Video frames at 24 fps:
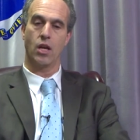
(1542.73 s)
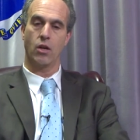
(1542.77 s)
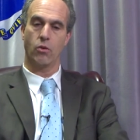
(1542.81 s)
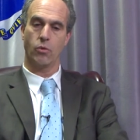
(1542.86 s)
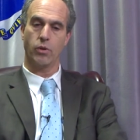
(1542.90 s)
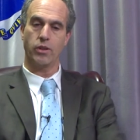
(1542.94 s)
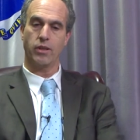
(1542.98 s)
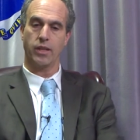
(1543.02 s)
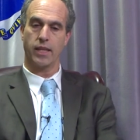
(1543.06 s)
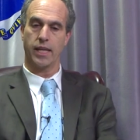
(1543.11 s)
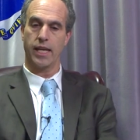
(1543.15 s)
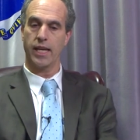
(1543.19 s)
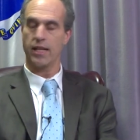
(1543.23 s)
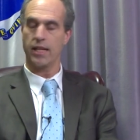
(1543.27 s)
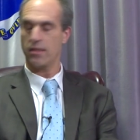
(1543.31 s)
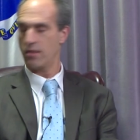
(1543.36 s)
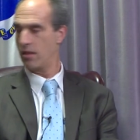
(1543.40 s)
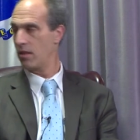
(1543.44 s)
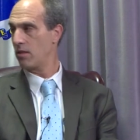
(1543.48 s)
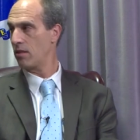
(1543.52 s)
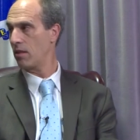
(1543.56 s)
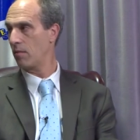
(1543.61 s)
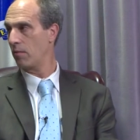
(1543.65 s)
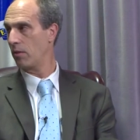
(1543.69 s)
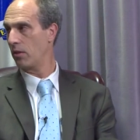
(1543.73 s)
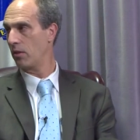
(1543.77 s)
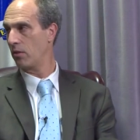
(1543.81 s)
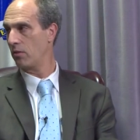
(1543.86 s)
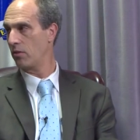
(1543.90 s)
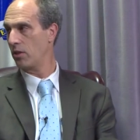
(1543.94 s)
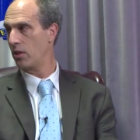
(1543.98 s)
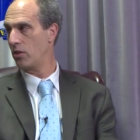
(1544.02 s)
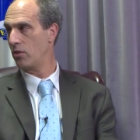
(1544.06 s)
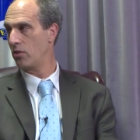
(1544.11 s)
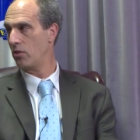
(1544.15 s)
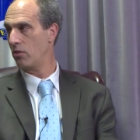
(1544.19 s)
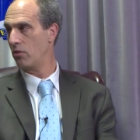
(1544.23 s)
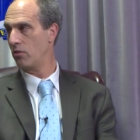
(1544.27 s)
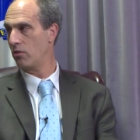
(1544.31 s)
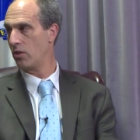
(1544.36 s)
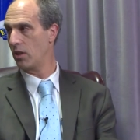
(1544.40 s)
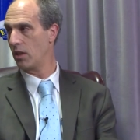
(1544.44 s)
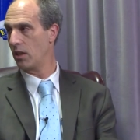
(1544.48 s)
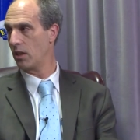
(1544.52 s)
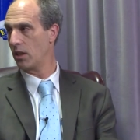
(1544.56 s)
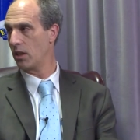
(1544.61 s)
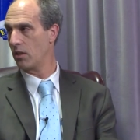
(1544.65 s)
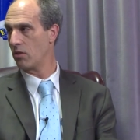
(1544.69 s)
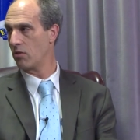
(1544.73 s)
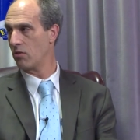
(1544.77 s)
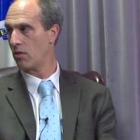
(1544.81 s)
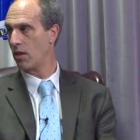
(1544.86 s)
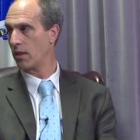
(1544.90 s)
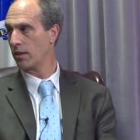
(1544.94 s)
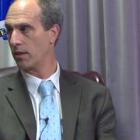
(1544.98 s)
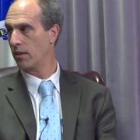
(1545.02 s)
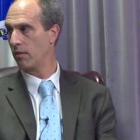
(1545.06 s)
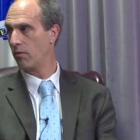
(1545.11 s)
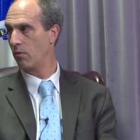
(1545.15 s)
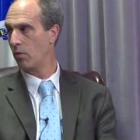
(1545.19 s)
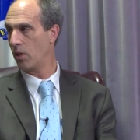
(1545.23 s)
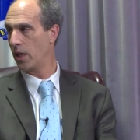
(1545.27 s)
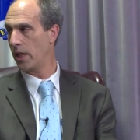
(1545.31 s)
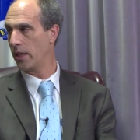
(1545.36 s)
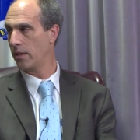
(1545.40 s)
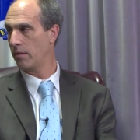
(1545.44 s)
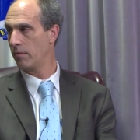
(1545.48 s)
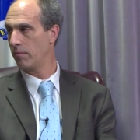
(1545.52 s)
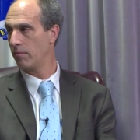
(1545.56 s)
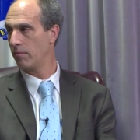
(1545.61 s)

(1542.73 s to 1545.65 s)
really gets at some of those issues in a constructive way.